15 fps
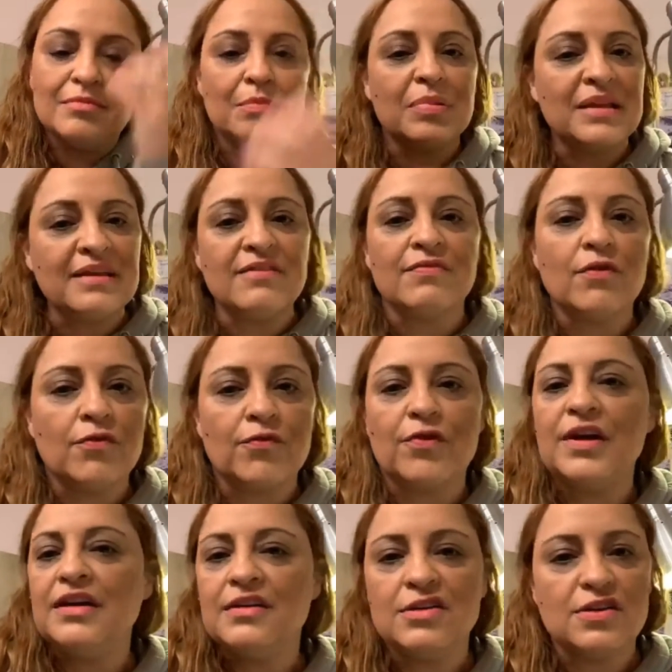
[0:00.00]
please feel
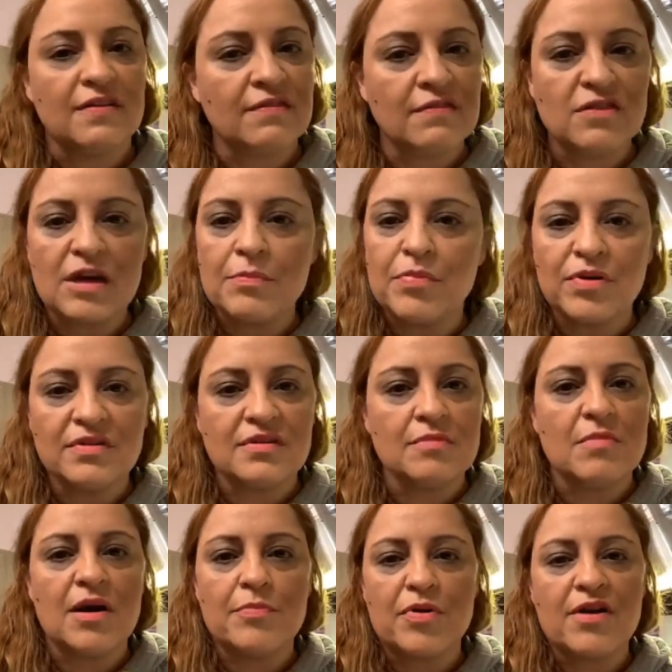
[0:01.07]
free to just jump onto
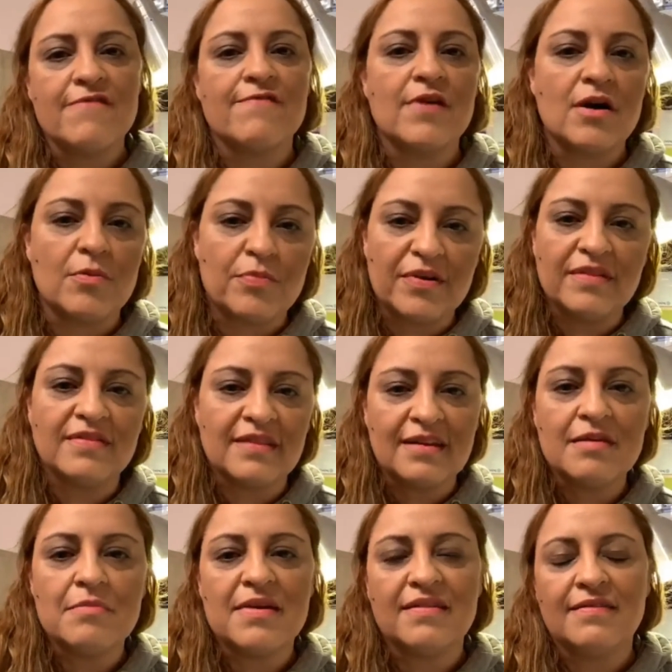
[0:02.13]
my profile,
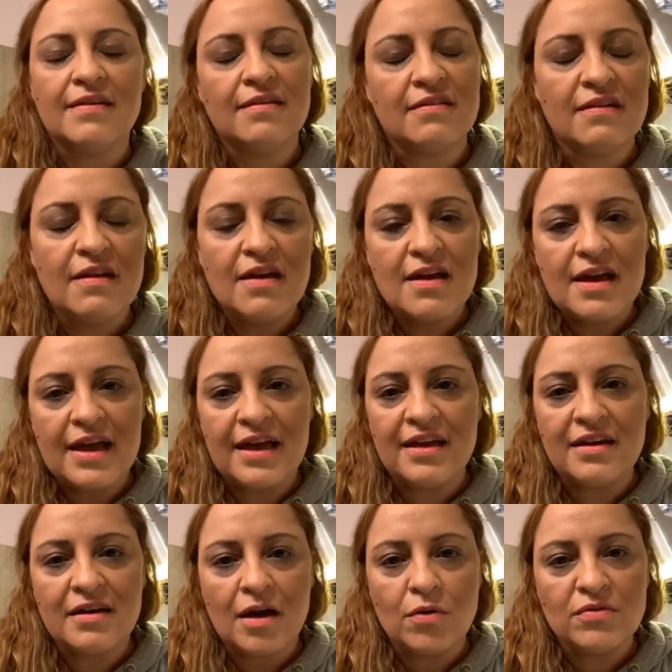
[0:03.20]
send a message,
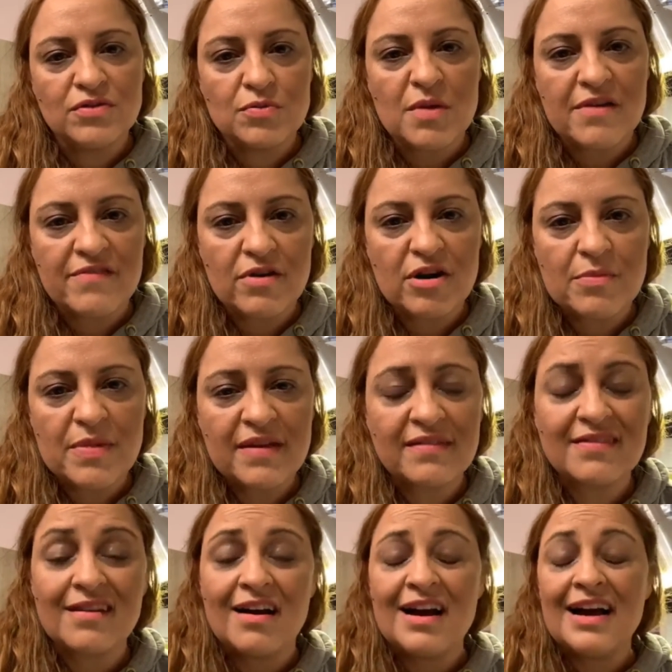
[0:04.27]
and I will do my very
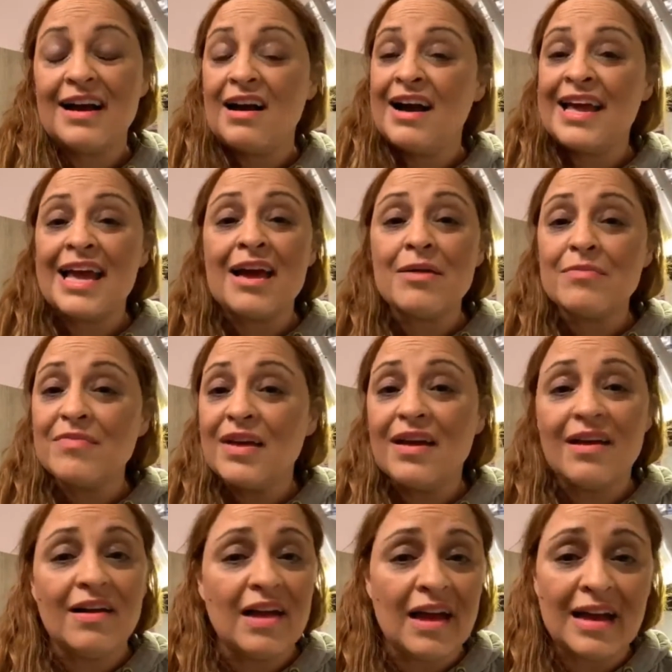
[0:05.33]
best. I am
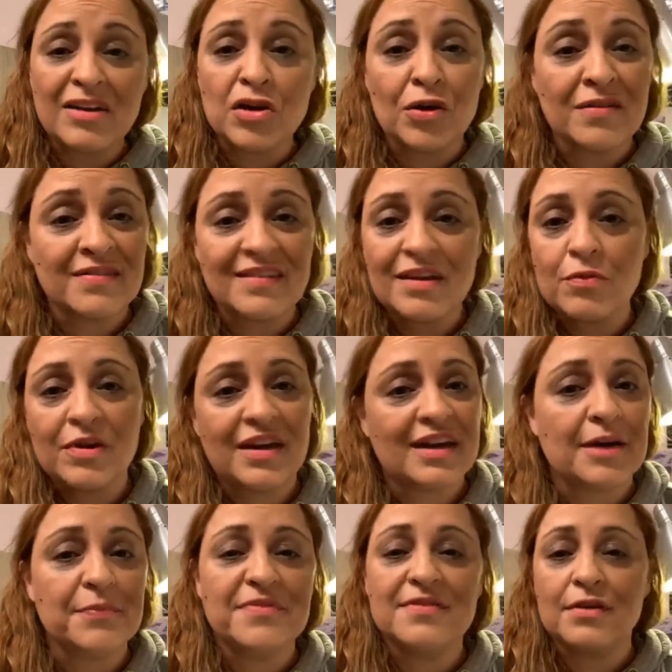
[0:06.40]
agnostic when it
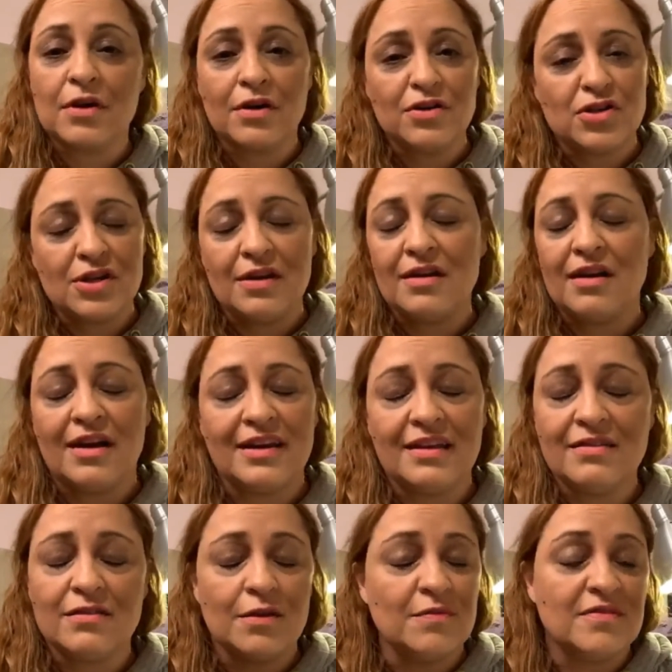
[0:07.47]
comes to coaching, like
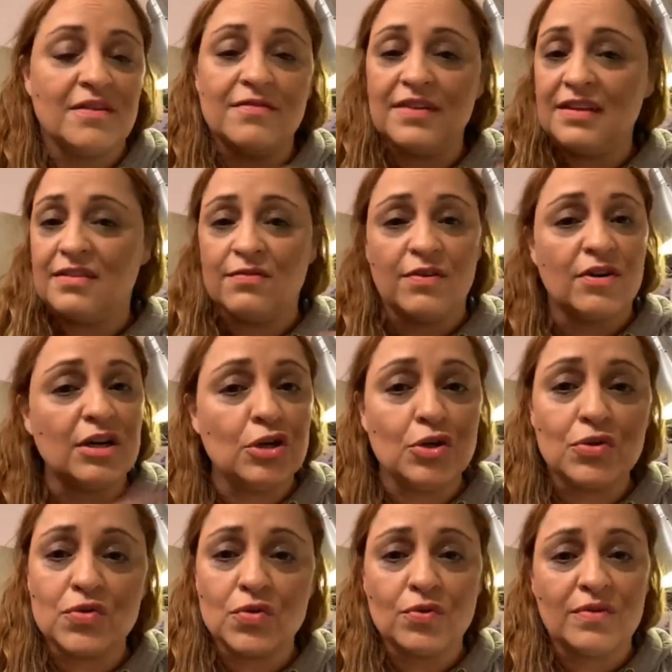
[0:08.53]
in terms of it's very
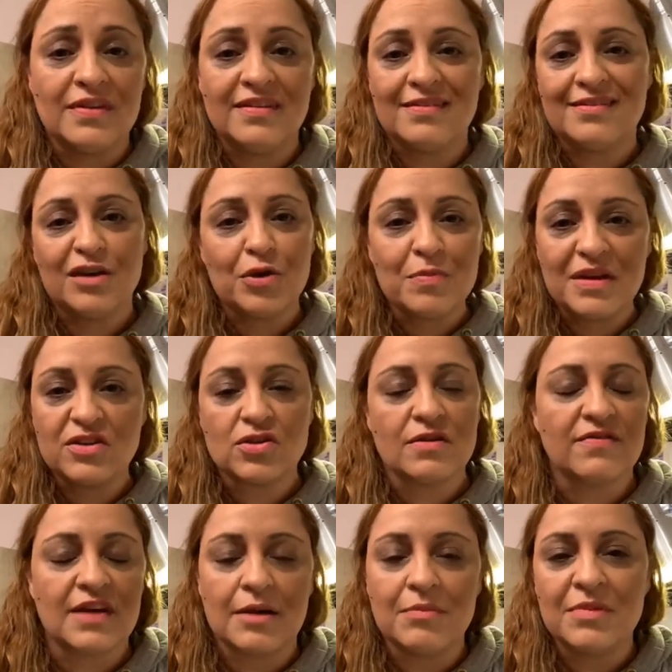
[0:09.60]
neutral. There's no mention
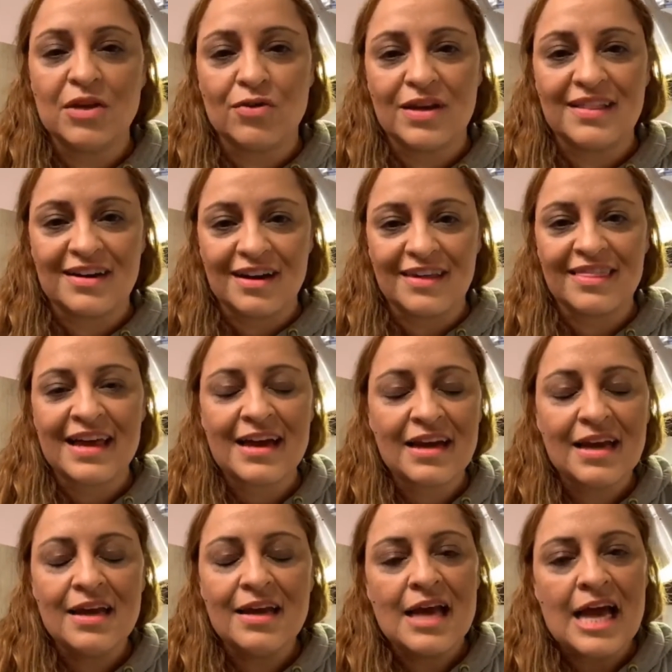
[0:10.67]
of company or anything like that.
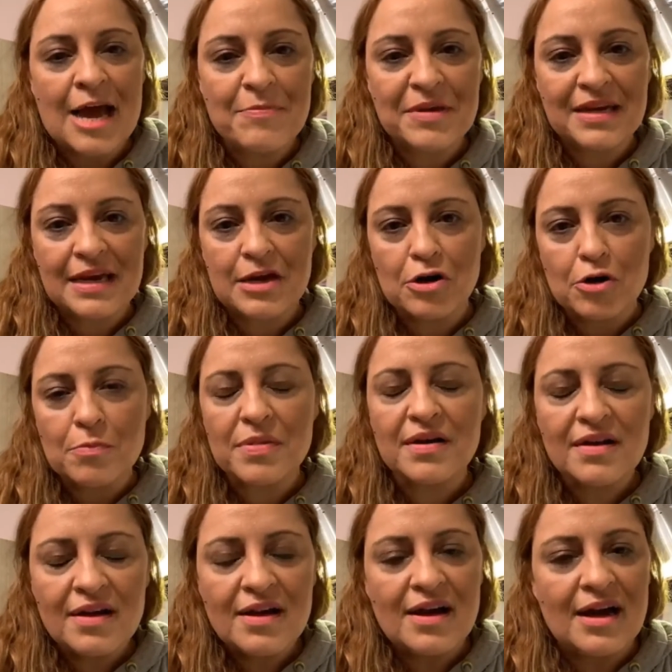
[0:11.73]
Happy to help.
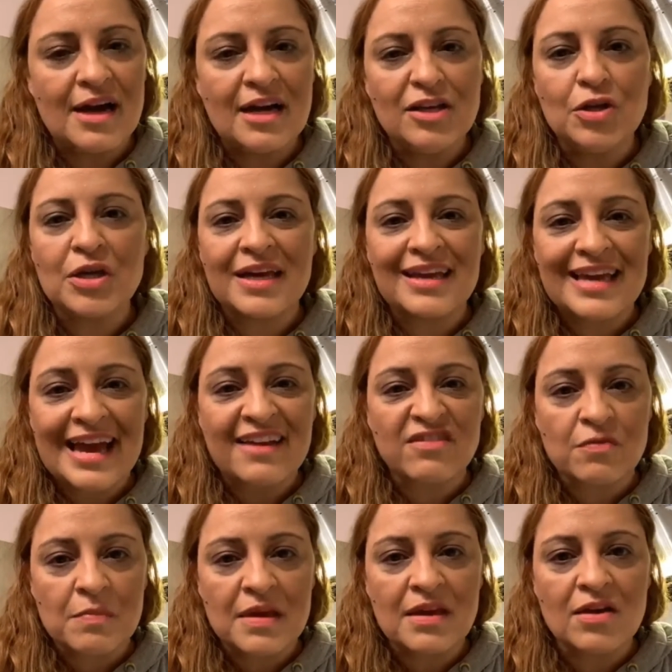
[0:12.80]
You can
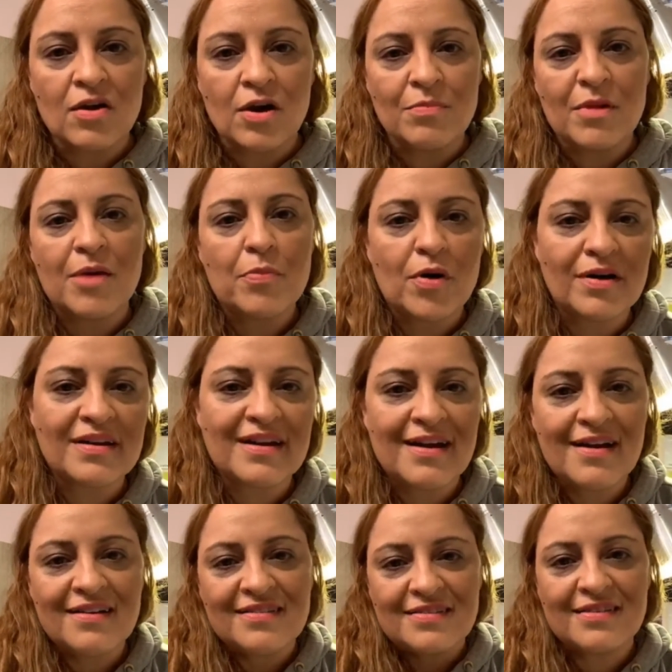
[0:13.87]
catch me on my
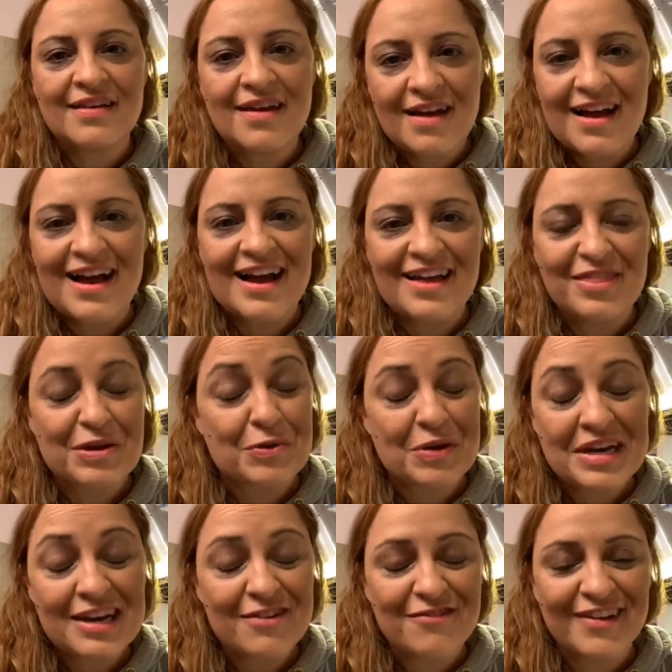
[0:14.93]
podcast, The
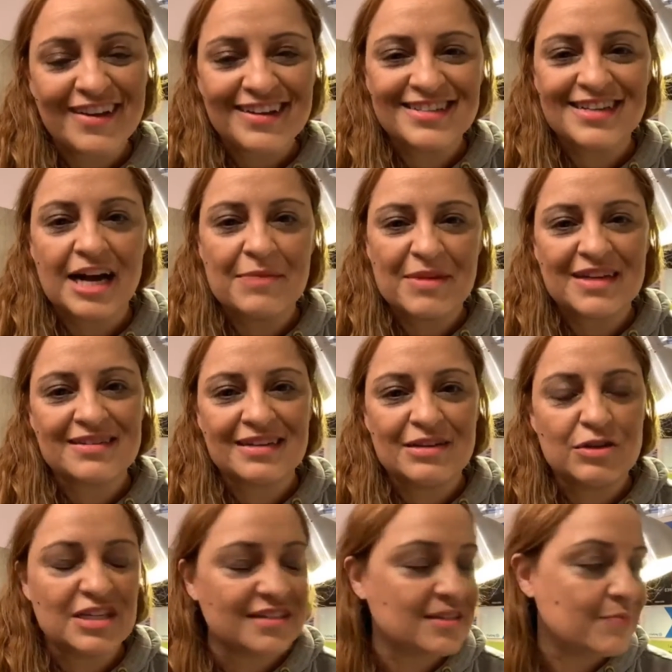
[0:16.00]
Queenie Effect. I'm
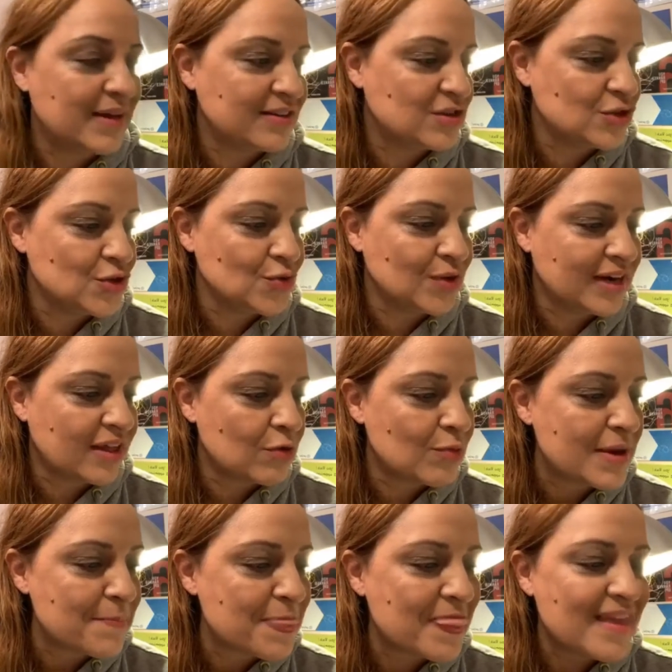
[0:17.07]
actually just about to do another
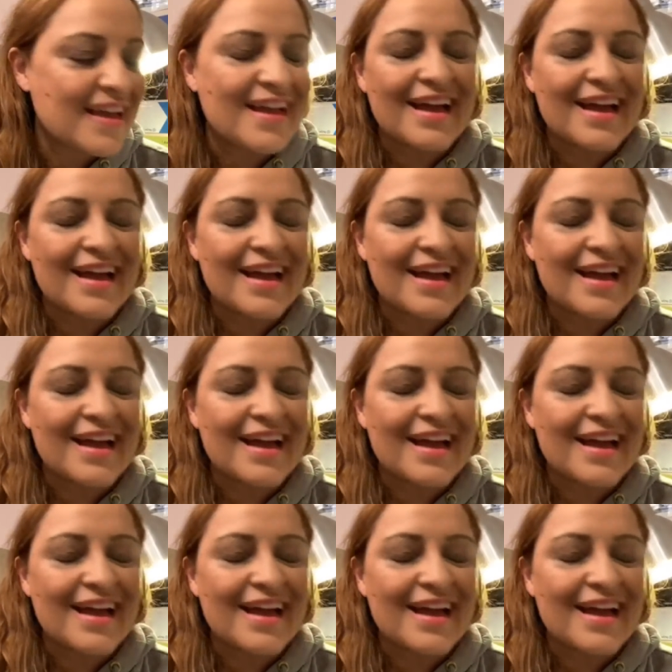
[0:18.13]
one.